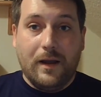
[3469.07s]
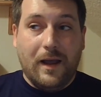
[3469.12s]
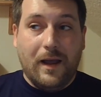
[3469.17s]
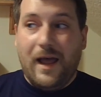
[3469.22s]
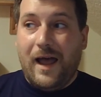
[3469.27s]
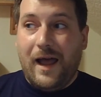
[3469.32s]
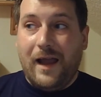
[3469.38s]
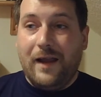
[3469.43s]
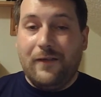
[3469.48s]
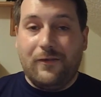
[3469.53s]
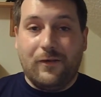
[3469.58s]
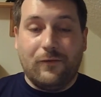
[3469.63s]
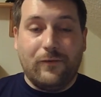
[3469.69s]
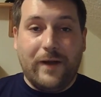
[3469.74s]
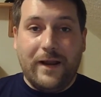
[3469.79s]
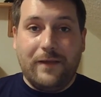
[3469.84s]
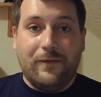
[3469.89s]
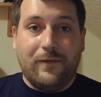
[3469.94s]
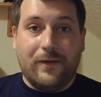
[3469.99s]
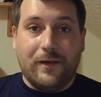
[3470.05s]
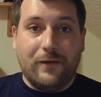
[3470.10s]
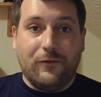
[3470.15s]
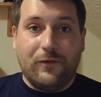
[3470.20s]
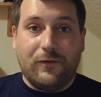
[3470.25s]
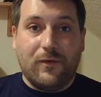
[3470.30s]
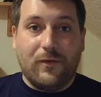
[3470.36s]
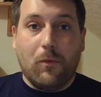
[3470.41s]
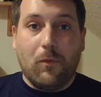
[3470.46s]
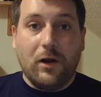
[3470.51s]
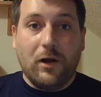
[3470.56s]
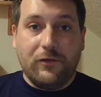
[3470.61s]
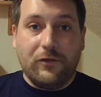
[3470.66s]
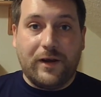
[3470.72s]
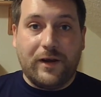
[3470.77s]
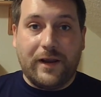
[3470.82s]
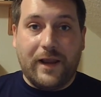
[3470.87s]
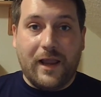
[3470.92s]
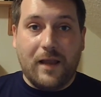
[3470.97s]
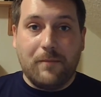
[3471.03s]
I had to rent it just to watch it
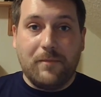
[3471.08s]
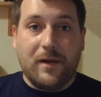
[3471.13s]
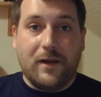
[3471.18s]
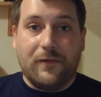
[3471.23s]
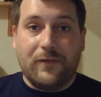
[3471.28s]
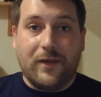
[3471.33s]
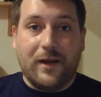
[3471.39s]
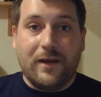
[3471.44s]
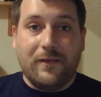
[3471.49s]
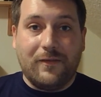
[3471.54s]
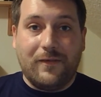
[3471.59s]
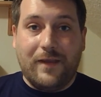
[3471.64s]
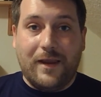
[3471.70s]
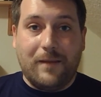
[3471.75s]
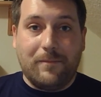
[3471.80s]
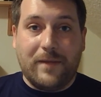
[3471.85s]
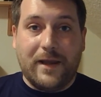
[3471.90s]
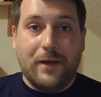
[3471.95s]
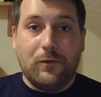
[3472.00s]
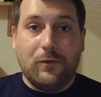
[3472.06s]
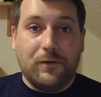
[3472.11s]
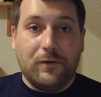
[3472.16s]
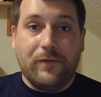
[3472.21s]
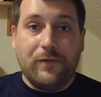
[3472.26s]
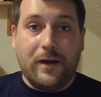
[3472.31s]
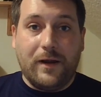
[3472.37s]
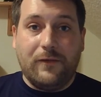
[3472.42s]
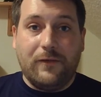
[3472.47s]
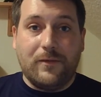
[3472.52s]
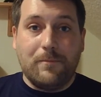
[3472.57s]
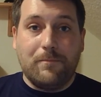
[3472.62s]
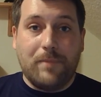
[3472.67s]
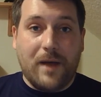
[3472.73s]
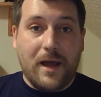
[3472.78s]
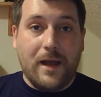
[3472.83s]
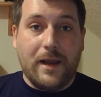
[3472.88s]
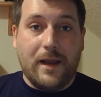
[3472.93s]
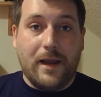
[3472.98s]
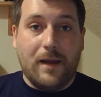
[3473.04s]
again because I didn't take my own advice and
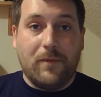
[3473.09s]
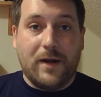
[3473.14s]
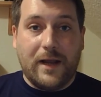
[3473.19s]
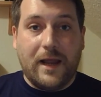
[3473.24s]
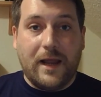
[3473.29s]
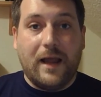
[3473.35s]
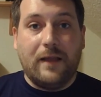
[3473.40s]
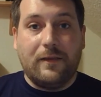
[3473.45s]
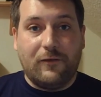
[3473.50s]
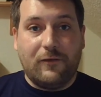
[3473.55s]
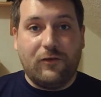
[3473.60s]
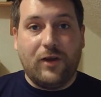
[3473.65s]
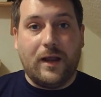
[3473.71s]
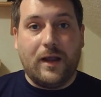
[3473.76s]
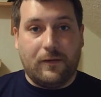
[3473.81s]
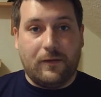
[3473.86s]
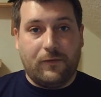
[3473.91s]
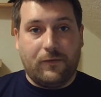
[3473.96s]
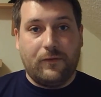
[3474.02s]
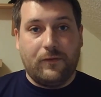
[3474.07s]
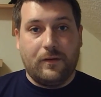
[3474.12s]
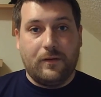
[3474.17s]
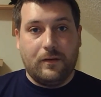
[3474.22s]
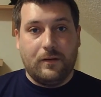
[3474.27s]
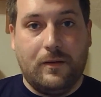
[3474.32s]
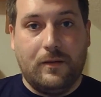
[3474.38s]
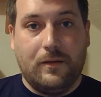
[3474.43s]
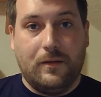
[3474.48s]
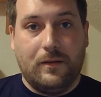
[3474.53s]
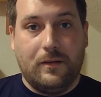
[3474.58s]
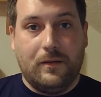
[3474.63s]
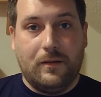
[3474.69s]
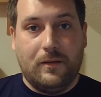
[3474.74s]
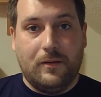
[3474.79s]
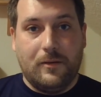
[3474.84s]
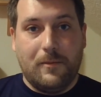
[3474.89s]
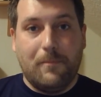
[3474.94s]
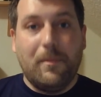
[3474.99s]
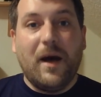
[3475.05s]
buy it when I had the chance.
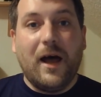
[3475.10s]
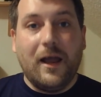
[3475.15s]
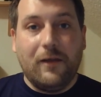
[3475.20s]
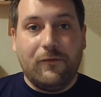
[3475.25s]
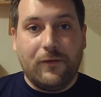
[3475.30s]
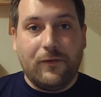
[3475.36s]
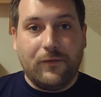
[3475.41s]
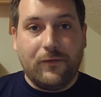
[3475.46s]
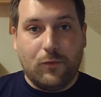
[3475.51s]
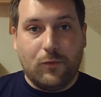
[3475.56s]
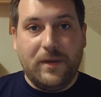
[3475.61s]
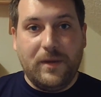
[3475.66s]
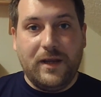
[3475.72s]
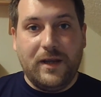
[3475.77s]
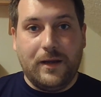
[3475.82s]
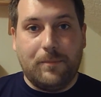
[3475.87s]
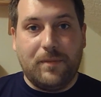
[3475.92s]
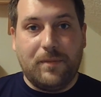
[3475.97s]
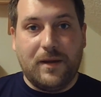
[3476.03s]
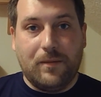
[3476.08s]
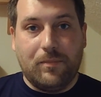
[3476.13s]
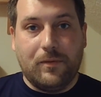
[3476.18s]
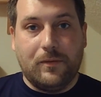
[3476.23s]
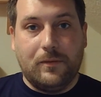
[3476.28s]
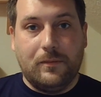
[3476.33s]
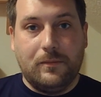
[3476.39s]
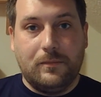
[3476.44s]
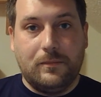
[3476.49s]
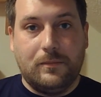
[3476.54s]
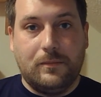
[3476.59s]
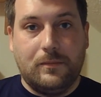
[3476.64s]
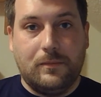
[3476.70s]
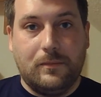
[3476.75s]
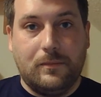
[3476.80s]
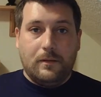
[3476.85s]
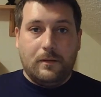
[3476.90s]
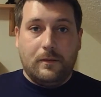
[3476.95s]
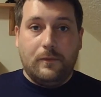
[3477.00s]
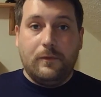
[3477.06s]
Buy physical media, people.
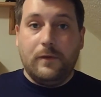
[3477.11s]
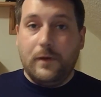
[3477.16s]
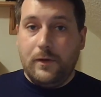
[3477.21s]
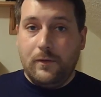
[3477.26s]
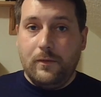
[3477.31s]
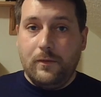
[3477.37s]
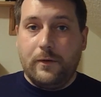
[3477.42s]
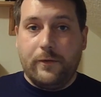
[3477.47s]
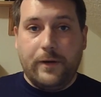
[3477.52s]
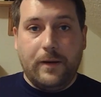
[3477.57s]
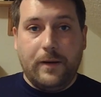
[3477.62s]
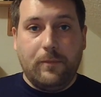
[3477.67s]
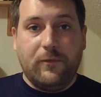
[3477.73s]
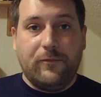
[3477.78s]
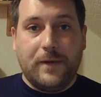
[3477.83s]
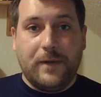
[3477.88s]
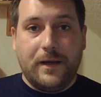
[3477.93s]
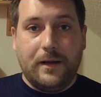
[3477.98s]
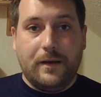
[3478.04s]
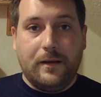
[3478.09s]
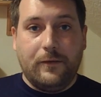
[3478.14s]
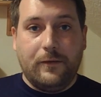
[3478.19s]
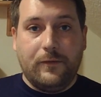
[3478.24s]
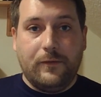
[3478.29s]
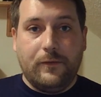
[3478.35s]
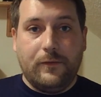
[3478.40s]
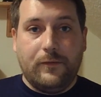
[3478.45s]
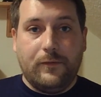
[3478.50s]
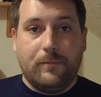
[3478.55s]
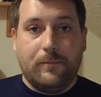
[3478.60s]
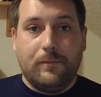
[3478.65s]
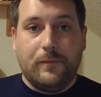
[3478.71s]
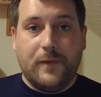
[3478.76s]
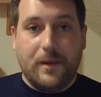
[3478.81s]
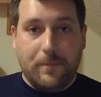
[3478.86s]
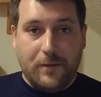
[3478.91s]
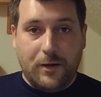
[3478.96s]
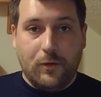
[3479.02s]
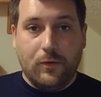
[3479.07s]
Do you agree with my analysis?
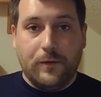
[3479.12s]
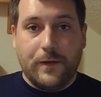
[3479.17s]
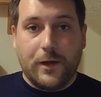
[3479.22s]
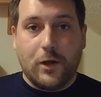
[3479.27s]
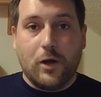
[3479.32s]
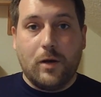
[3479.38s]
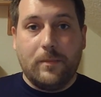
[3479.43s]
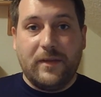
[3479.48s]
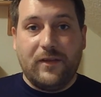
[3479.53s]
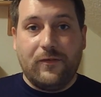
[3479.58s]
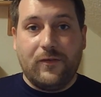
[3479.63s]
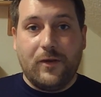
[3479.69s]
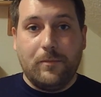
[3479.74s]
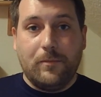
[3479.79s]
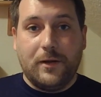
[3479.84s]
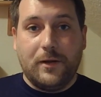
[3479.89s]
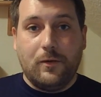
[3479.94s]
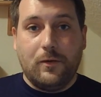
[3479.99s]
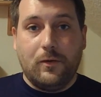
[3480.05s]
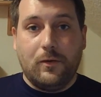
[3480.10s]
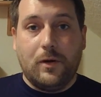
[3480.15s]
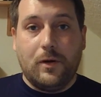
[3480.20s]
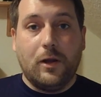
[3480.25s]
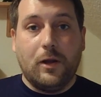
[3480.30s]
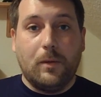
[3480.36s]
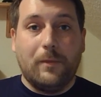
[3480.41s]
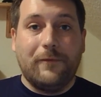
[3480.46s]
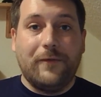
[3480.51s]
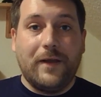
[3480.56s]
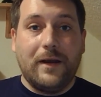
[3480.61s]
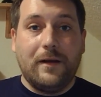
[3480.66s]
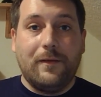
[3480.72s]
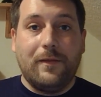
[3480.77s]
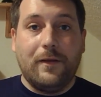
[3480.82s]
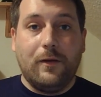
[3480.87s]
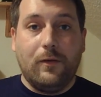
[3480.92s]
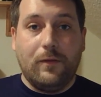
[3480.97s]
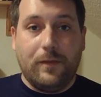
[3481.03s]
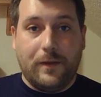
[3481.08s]
Let me know in the comments down below, along with
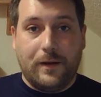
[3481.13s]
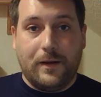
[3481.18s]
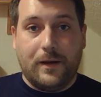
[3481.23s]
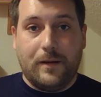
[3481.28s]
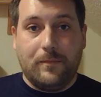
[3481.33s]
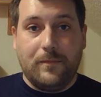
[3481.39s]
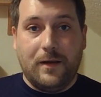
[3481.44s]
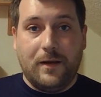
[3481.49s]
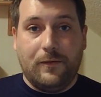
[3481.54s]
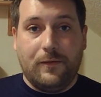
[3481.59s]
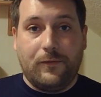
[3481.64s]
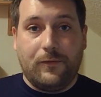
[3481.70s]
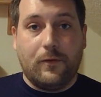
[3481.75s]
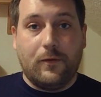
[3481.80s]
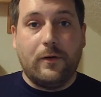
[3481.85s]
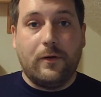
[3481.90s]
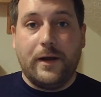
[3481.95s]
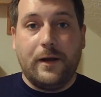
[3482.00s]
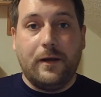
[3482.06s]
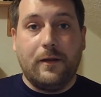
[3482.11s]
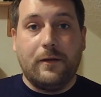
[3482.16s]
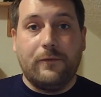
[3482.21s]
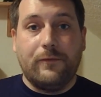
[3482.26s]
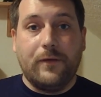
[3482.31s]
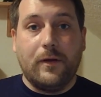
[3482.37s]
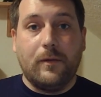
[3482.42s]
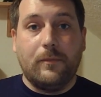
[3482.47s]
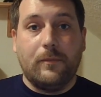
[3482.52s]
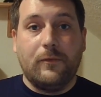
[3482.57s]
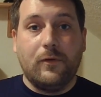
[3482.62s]
anything you think I missed or any other films